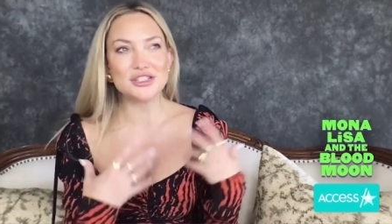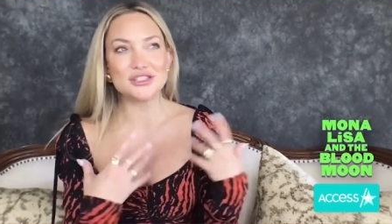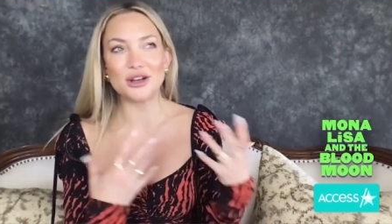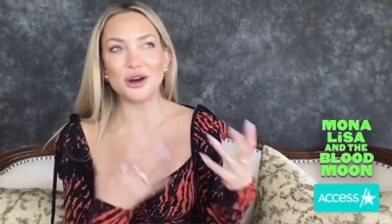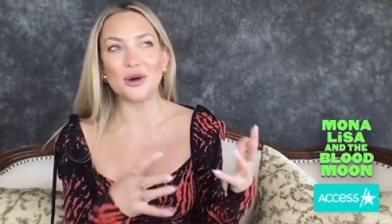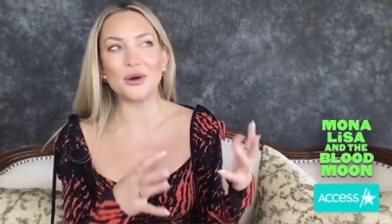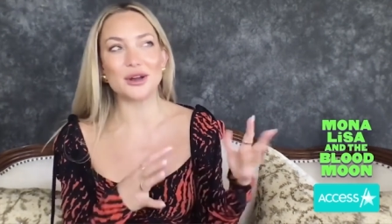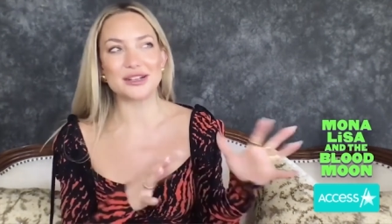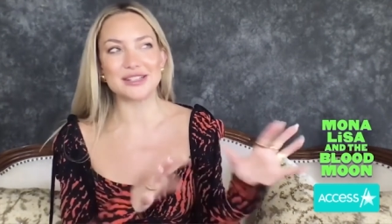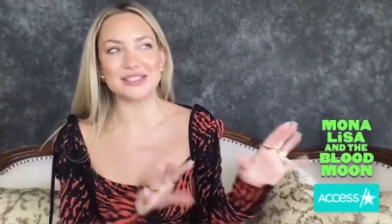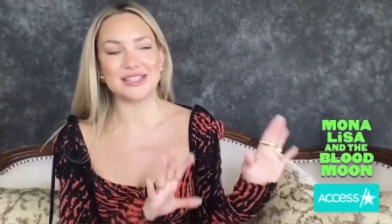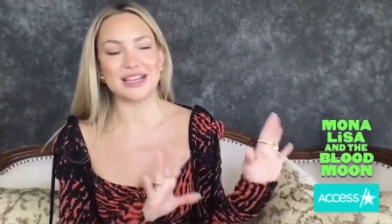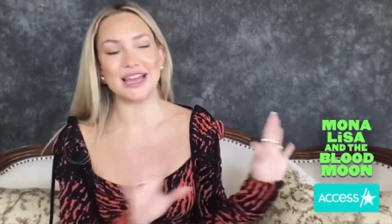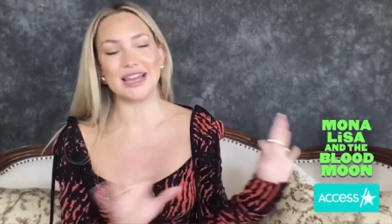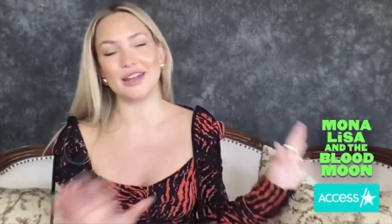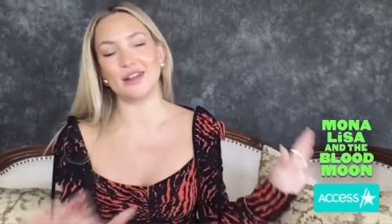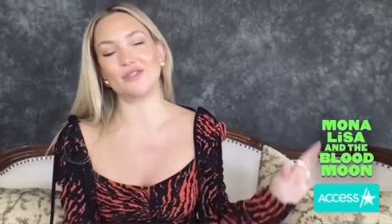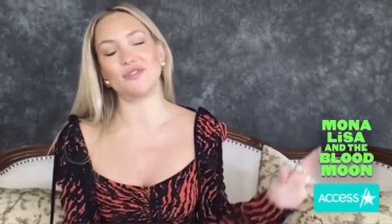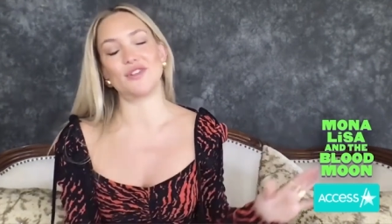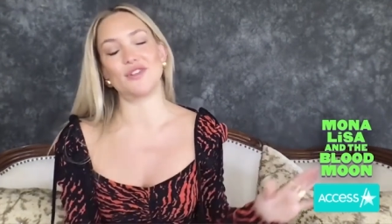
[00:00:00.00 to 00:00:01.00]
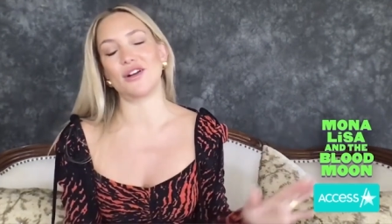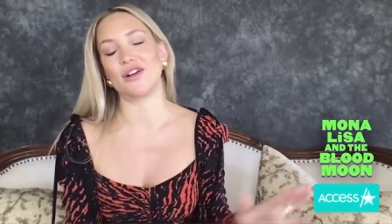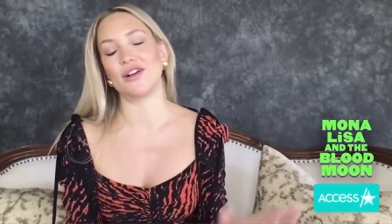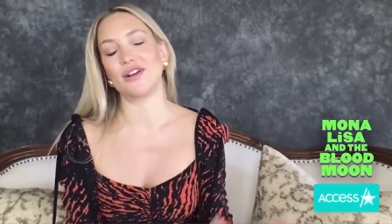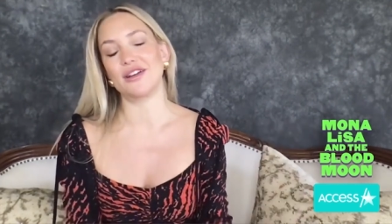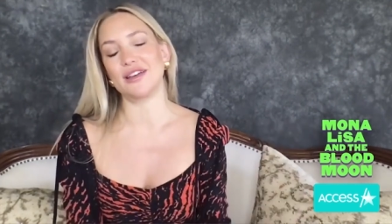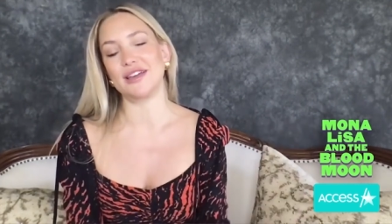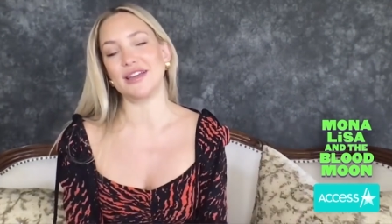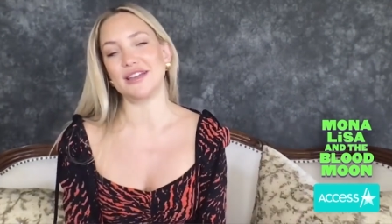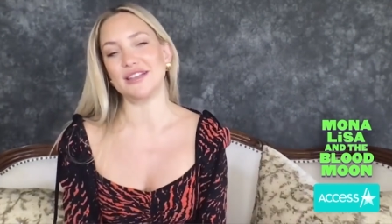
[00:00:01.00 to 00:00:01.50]
so excited
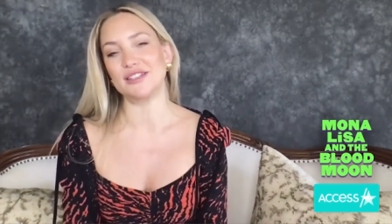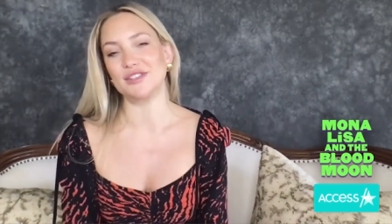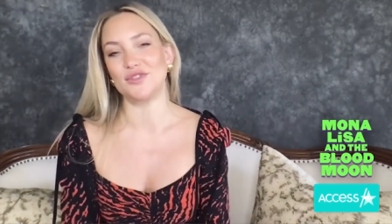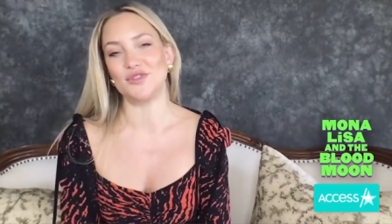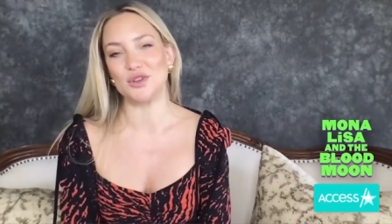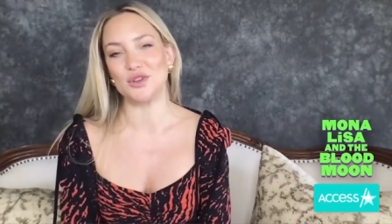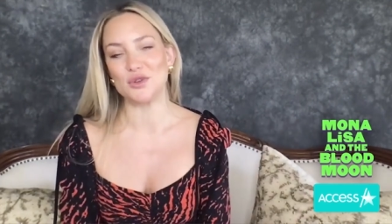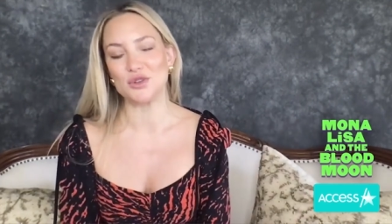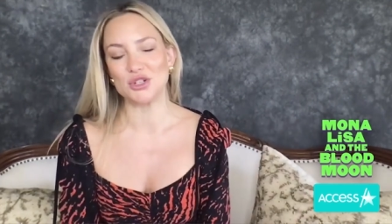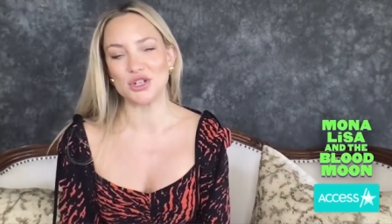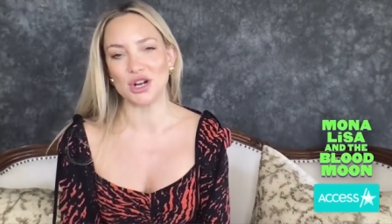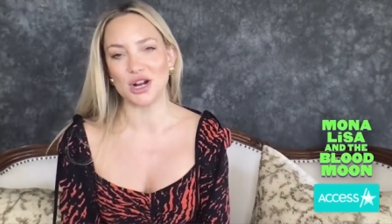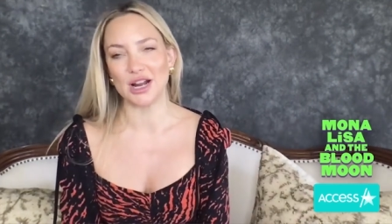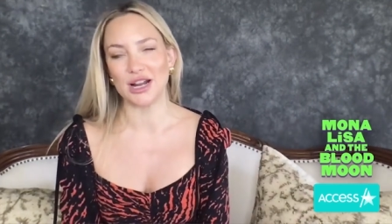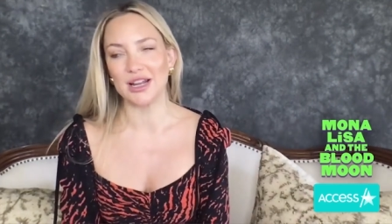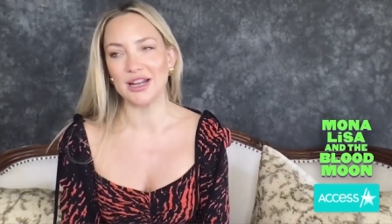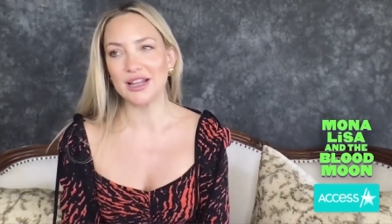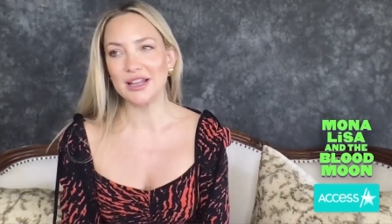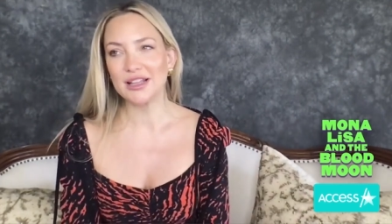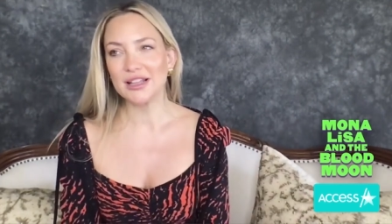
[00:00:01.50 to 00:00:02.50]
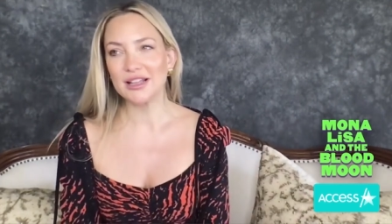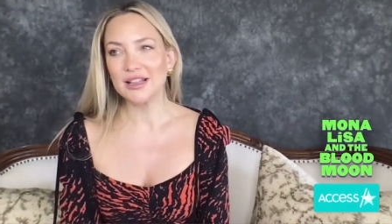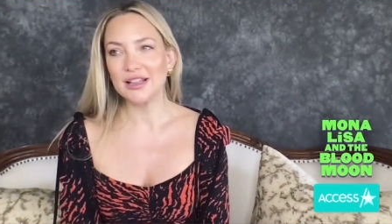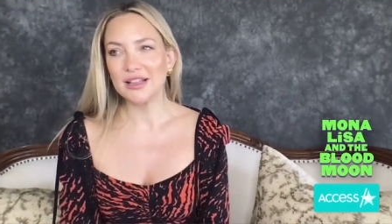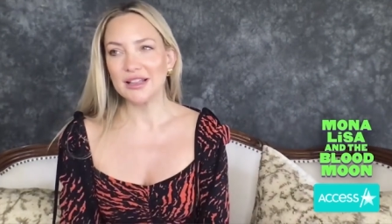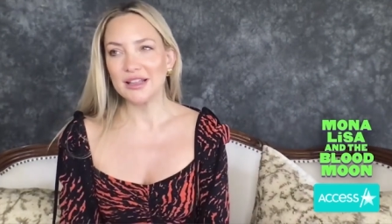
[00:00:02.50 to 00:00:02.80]
for his future. And